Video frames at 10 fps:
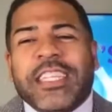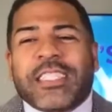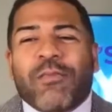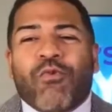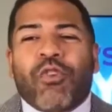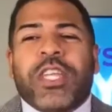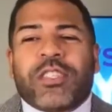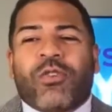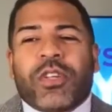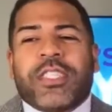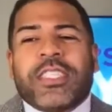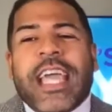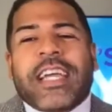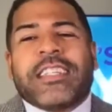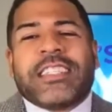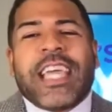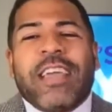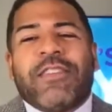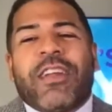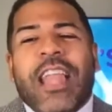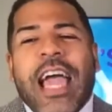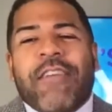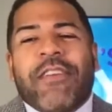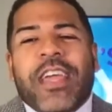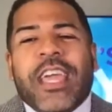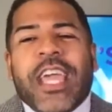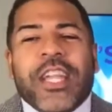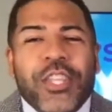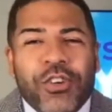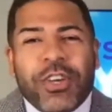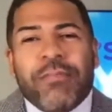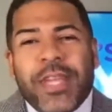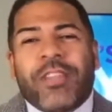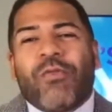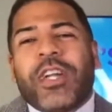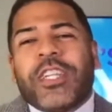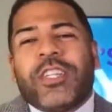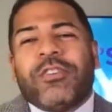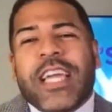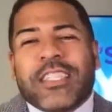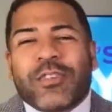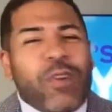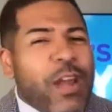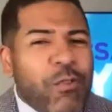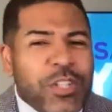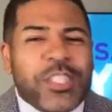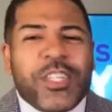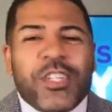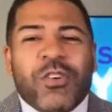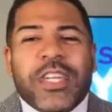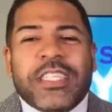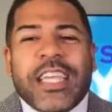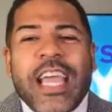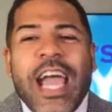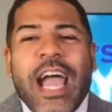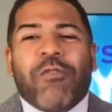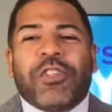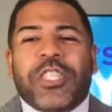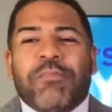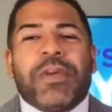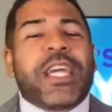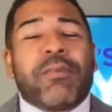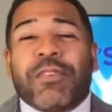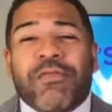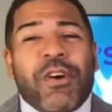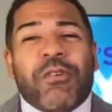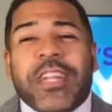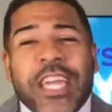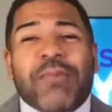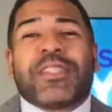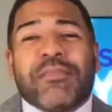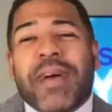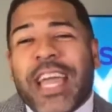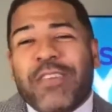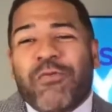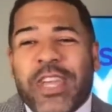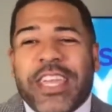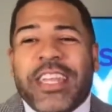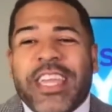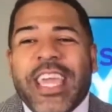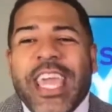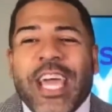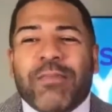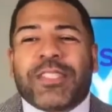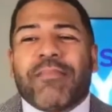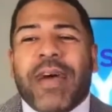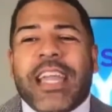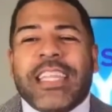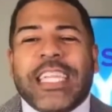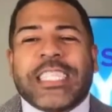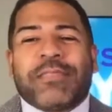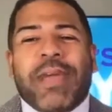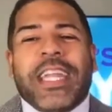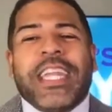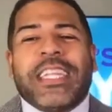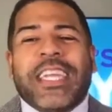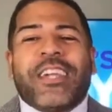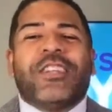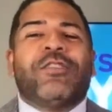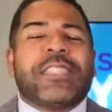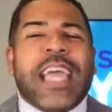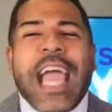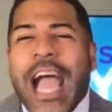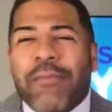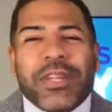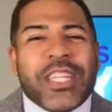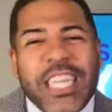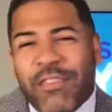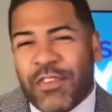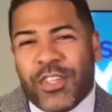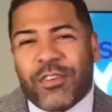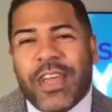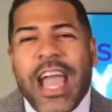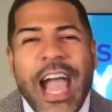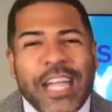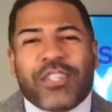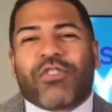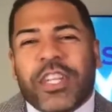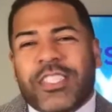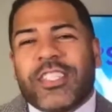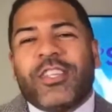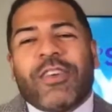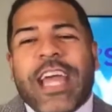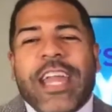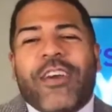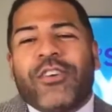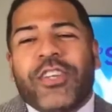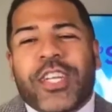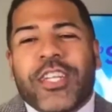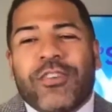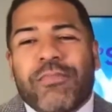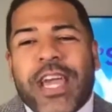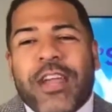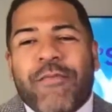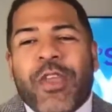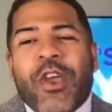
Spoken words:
some resources that could save their life. And you can be the one to do that. So what I want you to do is, I want you to pick up the phone and help somebody win. Help somebody. They just may need to hear you say, I believe in you, I trust in you, and I know you can do better.